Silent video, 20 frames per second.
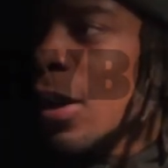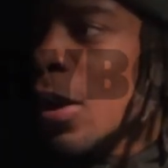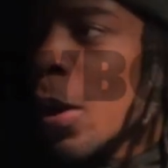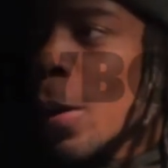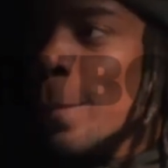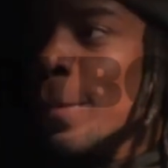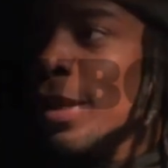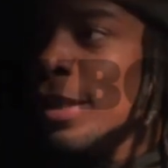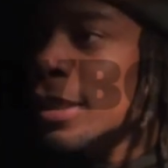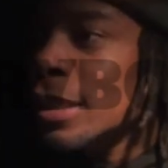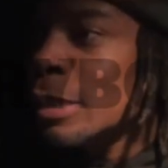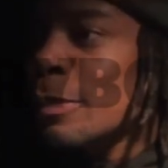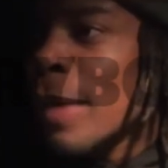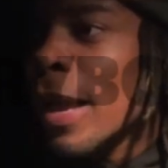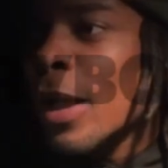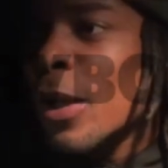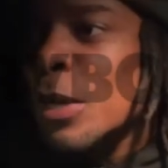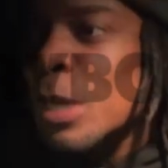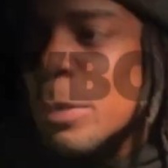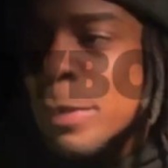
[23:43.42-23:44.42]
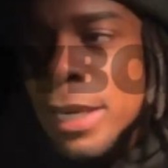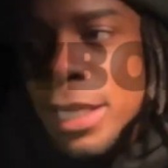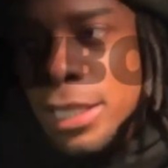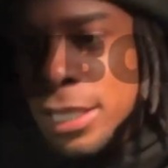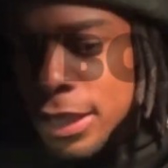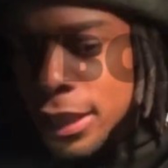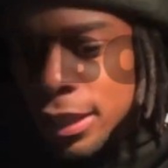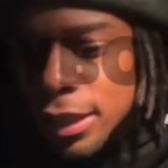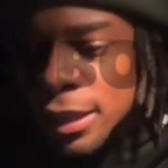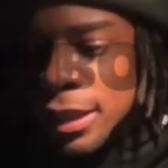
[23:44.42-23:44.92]
So a bitch is back on the
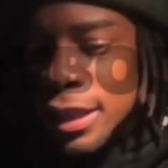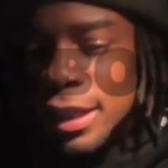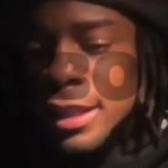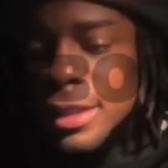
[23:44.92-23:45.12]
mission.